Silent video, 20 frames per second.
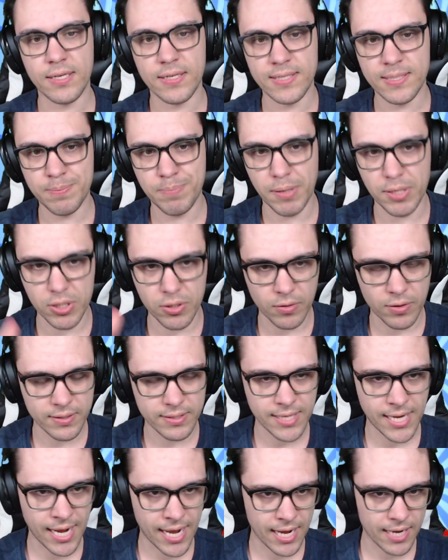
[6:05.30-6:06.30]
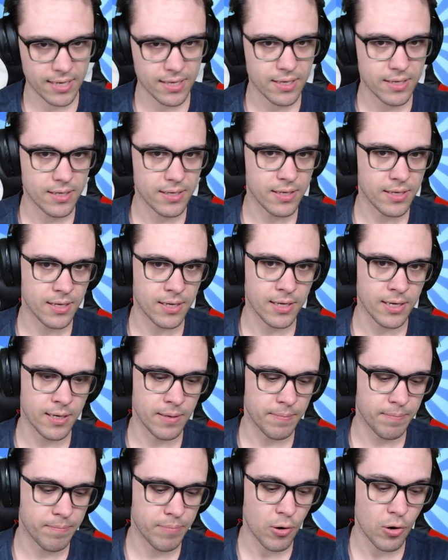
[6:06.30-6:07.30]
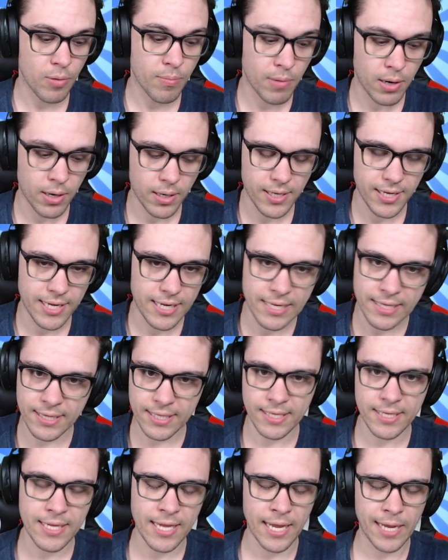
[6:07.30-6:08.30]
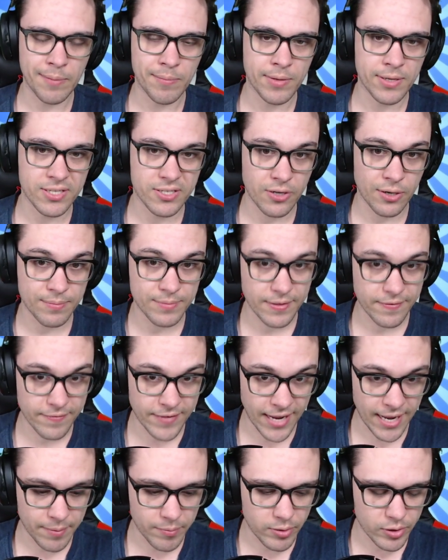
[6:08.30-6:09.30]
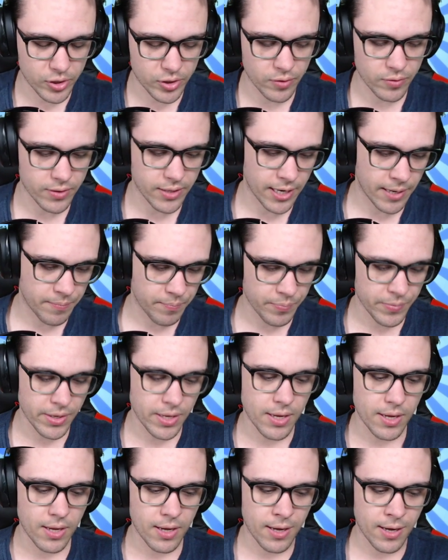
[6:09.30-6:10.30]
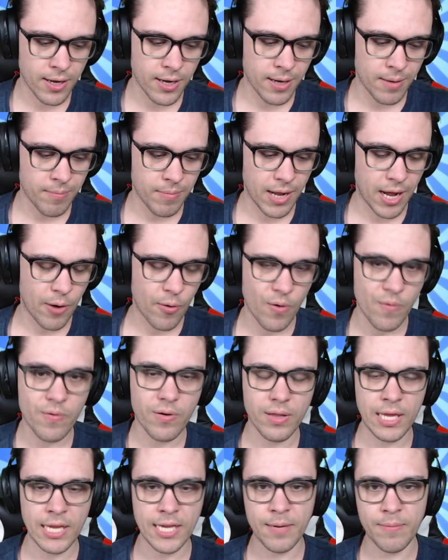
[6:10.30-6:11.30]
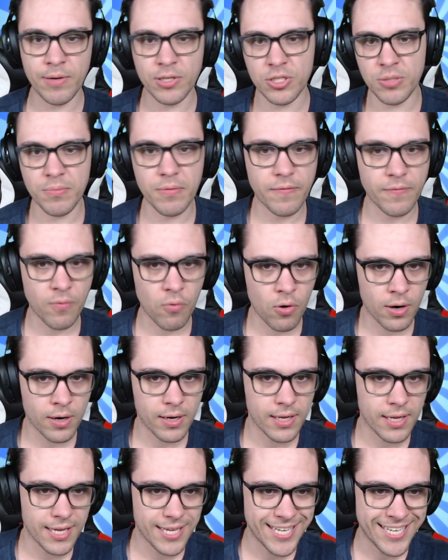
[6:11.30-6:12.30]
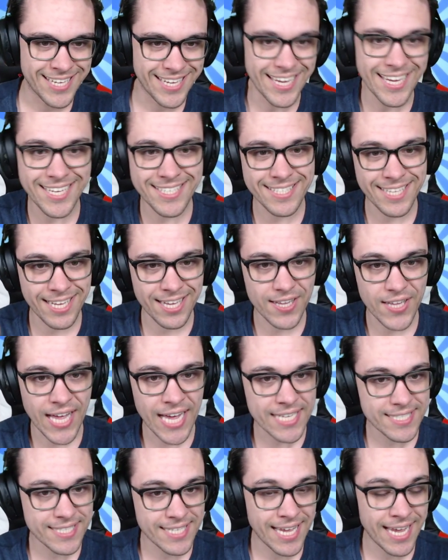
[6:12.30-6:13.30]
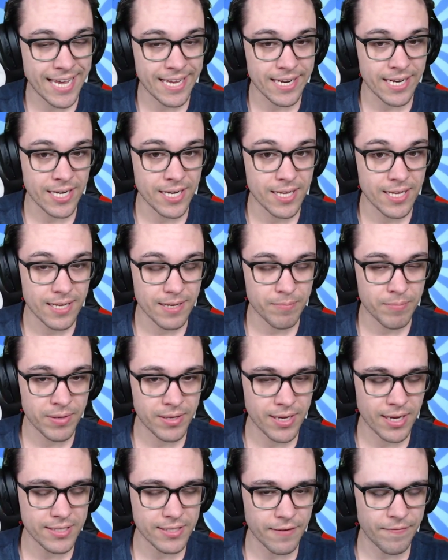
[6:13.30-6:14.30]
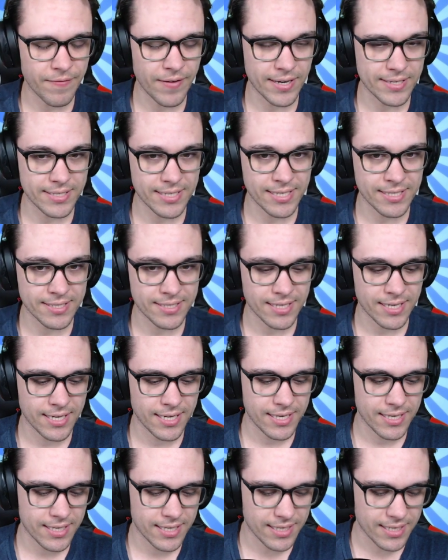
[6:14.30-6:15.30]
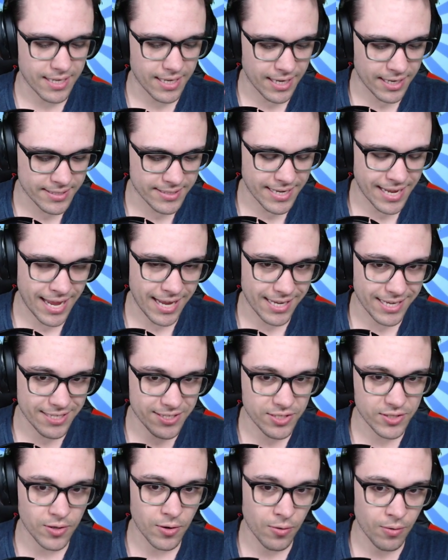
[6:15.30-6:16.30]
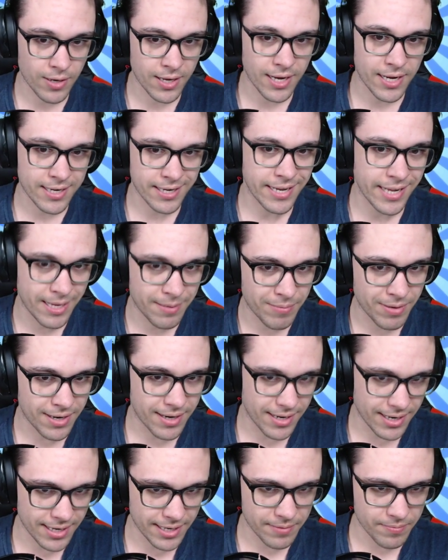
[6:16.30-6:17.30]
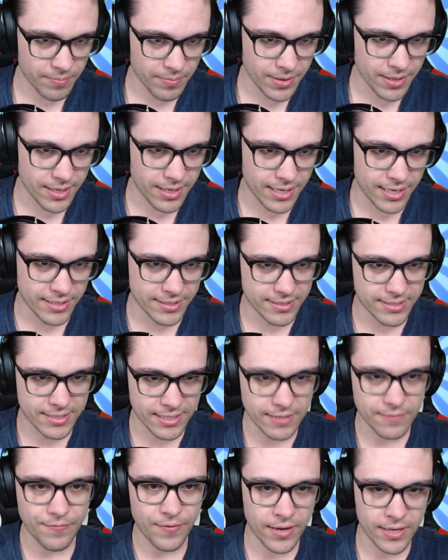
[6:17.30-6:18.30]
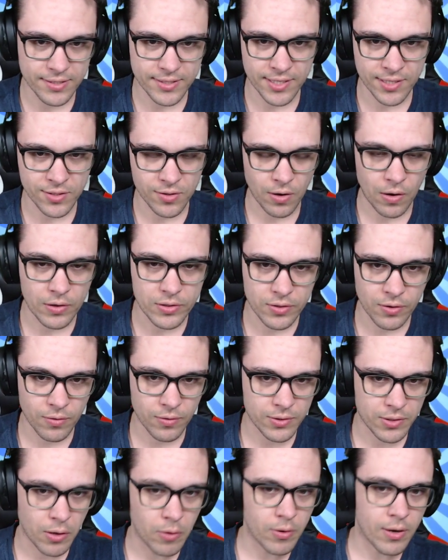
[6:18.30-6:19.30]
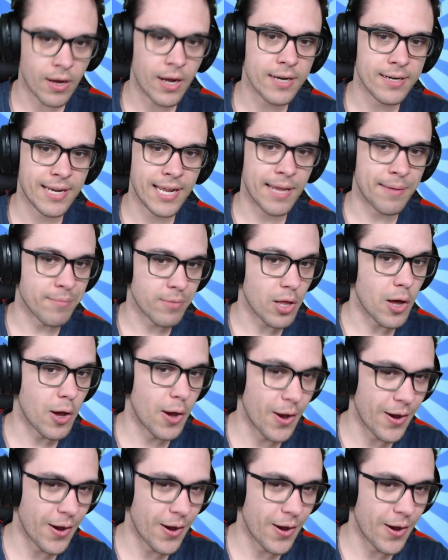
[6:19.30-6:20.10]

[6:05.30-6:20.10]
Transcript: special attack Pokemon in the game in terms of damage, okay? However, like I mentioned before, he is a glass cannon. Because of the fact his attack is so goddamn high, his defense is also so goddamn low.